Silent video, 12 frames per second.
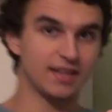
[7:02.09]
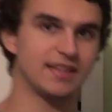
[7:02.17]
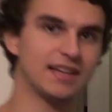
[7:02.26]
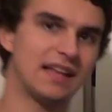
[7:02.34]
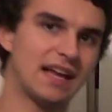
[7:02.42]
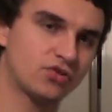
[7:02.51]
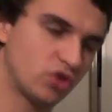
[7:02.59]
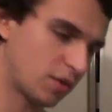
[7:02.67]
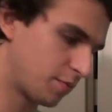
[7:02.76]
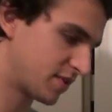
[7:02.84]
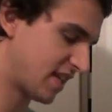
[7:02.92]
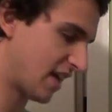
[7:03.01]
the
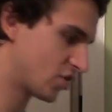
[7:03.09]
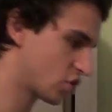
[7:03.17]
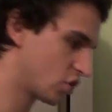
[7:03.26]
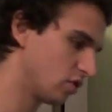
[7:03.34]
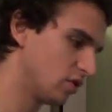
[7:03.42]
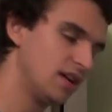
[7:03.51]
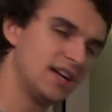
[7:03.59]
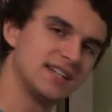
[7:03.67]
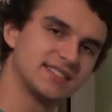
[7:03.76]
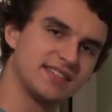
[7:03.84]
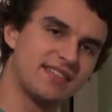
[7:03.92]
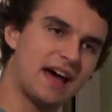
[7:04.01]
electric potential,
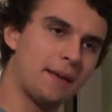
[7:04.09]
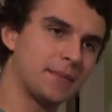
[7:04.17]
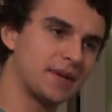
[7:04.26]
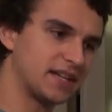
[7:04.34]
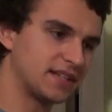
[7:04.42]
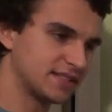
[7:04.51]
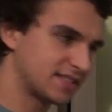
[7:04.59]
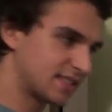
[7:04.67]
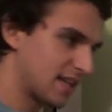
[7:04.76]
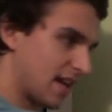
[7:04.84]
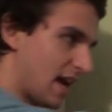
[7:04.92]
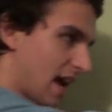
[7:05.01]
so that
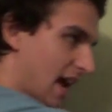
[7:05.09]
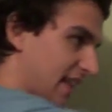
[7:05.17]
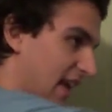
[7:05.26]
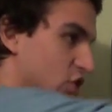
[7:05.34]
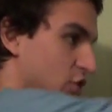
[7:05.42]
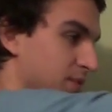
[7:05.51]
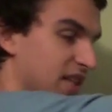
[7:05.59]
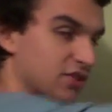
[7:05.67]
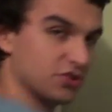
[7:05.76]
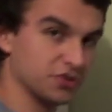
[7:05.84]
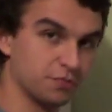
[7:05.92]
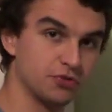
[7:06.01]
means an action
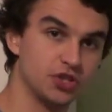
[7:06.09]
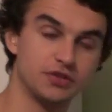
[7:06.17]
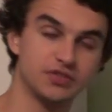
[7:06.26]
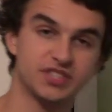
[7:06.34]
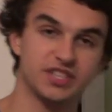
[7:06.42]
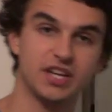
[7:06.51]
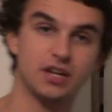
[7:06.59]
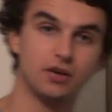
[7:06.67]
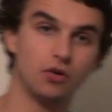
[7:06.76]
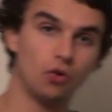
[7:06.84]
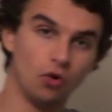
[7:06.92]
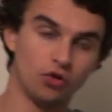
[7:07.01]
potential is produced
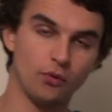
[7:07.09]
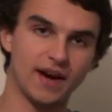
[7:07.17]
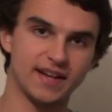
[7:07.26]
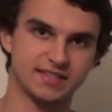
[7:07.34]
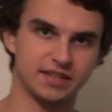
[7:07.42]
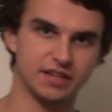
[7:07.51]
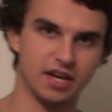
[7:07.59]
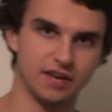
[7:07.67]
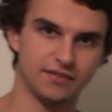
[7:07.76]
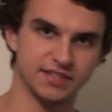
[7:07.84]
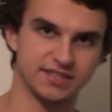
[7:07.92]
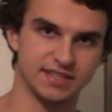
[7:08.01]
all the way to the
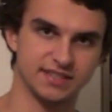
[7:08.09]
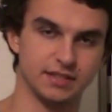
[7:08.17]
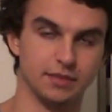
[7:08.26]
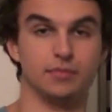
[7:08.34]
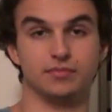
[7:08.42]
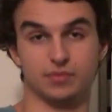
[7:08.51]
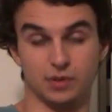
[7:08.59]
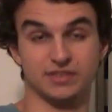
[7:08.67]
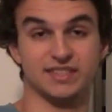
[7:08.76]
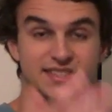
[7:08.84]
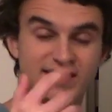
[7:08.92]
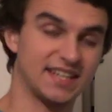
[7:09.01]
nervous system, or
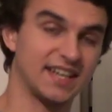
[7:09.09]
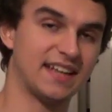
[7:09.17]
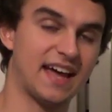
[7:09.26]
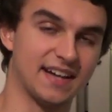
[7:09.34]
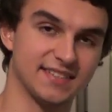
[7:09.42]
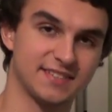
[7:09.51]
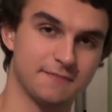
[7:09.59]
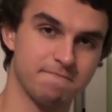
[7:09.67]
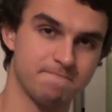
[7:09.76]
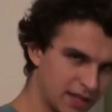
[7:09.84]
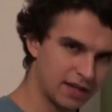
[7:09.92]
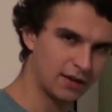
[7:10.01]
to the CNS.
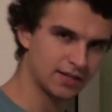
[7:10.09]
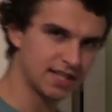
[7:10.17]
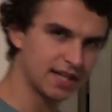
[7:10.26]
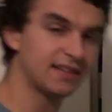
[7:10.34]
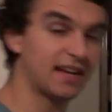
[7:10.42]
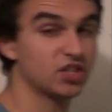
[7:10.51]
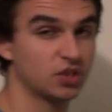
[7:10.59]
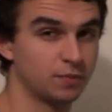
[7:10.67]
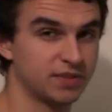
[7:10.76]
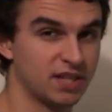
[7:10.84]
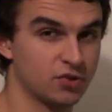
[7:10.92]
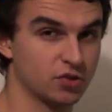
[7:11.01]
Now, I say an action
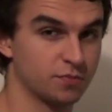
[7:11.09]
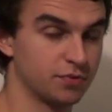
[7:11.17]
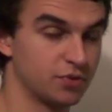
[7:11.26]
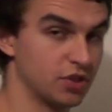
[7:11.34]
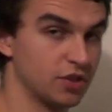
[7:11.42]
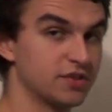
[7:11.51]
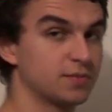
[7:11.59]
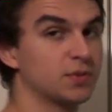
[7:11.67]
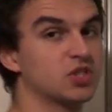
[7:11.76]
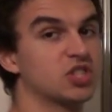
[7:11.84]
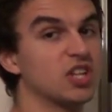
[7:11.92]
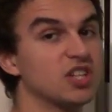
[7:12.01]
potential is produced,
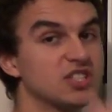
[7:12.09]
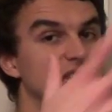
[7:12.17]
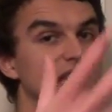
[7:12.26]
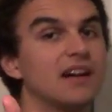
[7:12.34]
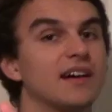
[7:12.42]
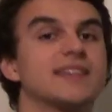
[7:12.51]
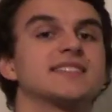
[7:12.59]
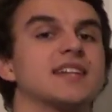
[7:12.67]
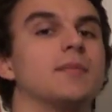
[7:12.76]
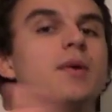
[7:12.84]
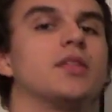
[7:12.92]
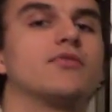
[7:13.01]
but just like
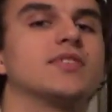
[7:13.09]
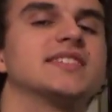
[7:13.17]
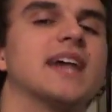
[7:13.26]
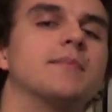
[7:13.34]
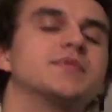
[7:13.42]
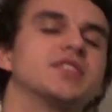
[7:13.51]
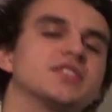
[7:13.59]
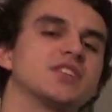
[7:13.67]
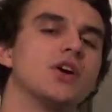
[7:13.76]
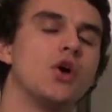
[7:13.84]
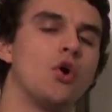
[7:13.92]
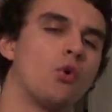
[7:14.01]
some of the receptors
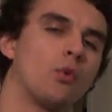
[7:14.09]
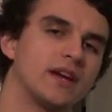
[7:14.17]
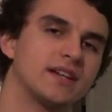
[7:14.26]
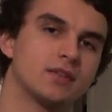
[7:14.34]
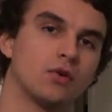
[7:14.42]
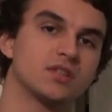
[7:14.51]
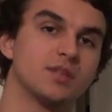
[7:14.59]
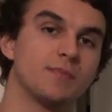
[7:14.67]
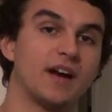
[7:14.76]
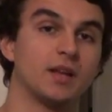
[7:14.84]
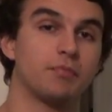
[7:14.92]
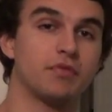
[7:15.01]
we talked
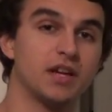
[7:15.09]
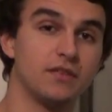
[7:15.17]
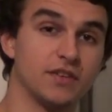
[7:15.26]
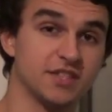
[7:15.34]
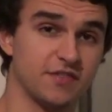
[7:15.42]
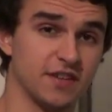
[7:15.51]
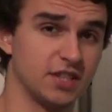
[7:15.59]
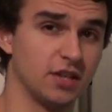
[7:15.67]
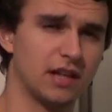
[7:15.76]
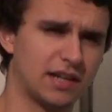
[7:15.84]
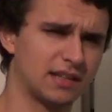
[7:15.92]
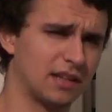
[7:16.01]
about in a previous video,
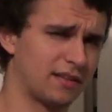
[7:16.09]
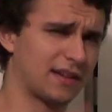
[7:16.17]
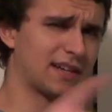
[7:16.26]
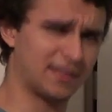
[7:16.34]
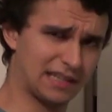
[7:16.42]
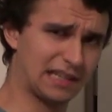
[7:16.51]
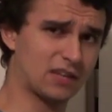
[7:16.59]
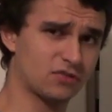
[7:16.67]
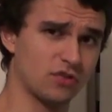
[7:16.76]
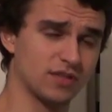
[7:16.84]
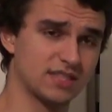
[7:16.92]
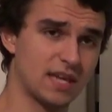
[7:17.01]
like in the Think in the
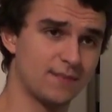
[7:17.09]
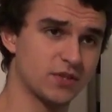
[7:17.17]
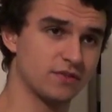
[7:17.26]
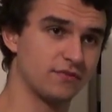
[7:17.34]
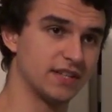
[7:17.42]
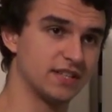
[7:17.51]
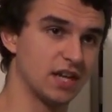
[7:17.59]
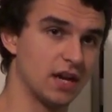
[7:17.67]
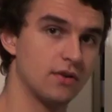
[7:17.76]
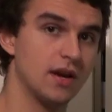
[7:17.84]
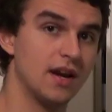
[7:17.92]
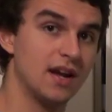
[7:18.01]
Electroreception
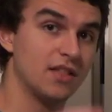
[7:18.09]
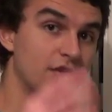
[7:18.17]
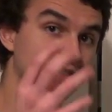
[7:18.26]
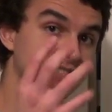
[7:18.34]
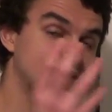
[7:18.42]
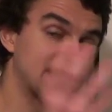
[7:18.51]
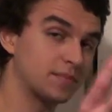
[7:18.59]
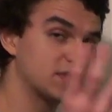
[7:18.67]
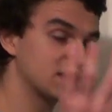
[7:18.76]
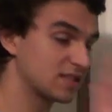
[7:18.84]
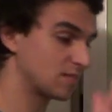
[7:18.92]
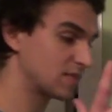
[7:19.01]
video, the
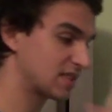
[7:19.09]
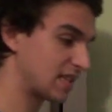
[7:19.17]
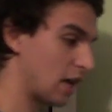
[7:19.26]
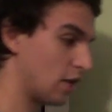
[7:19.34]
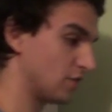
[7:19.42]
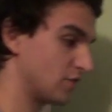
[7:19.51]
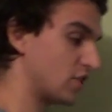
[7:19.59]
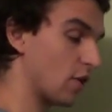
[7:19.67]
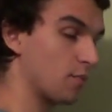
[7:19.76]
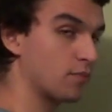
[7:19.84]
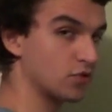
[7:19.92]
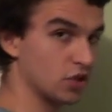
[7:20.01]
receptors themselves
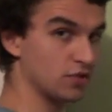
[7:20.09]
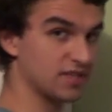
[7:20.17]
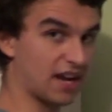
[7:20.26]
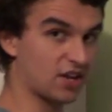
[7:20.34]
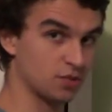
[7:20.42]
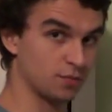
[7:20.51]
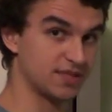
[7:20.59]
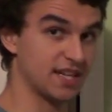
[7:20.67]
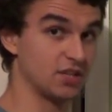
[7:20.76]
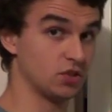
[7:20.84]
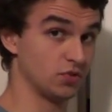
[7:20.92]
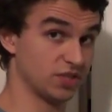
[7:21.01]
don't produce action
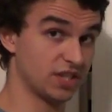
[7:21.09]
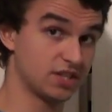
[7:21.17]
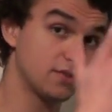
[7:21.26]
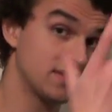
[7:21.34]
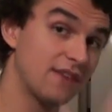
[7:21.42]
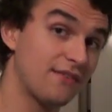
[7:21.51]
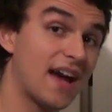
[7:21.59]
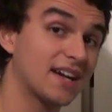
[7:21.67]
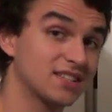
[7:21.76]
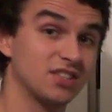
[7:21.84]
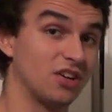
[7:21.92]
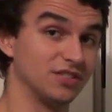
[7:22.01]
potentials. They don't have
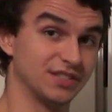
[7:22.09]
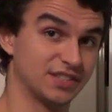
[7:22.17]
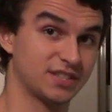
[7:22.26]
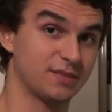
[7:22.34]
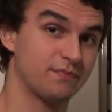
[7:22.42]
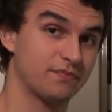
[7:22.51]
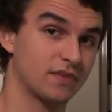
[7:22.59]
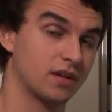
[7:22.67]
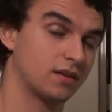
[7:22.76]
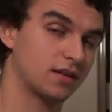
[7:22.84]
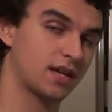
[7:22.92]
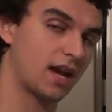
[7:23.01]
axons,
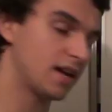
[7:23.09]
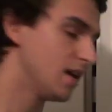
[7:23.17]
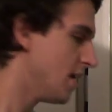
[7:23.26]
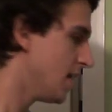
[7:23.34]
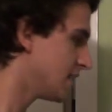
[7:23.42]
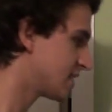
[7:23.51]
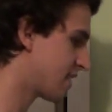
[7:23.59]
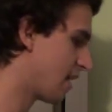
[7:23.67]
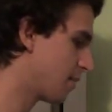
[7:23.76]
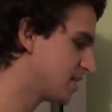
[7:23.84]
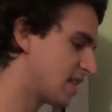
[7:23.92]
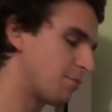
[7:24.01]
okay? So
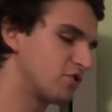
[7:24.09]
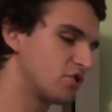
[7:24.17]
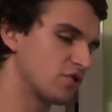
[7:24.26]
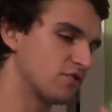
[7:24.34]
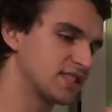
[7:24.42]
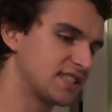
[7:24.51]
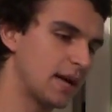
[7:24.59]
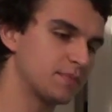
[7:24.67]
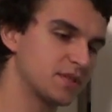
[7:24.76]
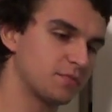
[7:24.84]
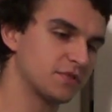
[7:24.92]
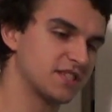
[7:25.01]
that means they produce a
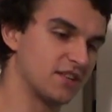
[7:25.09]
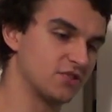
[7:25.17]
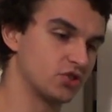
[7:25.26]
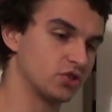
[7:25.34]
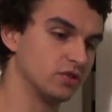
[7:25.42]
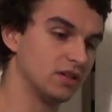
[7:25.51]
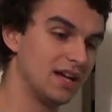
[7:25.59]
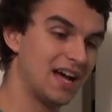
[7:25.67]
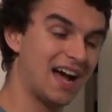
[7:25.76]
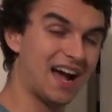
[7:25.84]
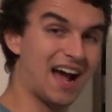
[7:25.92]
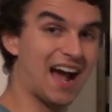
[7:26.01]
receptor potential,
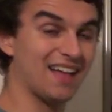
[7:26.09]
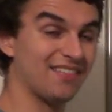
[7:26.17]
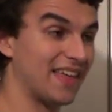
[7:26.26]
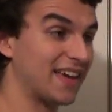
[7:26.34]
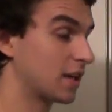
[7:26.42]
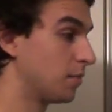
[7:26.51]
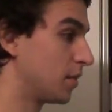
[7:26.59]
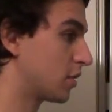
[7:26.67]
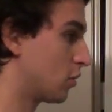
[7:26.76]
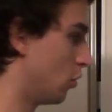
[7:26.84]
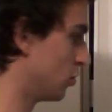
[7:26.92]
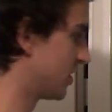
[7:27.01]
and they can be
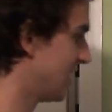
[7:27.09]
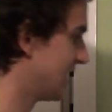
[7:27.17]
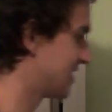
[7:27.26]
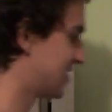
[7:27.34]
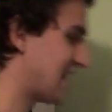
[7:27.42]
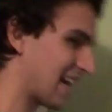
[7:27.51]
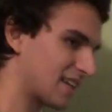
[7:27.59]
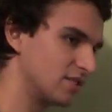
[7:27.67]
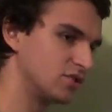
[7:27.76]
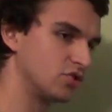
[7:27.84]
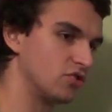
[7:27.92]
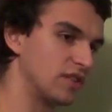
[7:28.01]
called
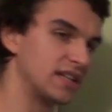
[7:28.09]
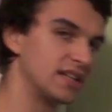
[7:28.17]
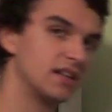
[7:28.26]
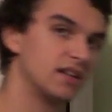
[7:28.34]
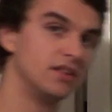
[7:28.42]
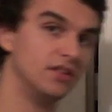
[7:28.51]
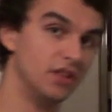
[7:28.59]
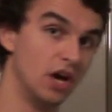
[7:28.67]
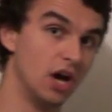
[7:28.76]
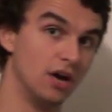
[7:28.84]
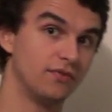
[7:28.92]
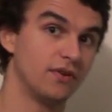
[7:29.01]
secondary
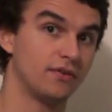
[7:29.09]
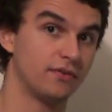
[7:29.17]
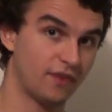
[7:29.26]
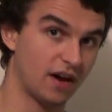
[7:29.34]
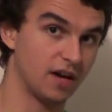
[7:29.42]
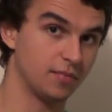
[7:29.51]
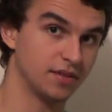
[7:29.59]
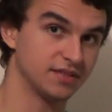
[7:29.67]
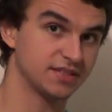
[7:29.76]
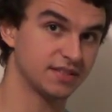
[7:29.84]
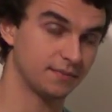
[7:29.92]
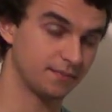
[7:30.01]
nerve
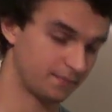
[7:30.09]
fibres.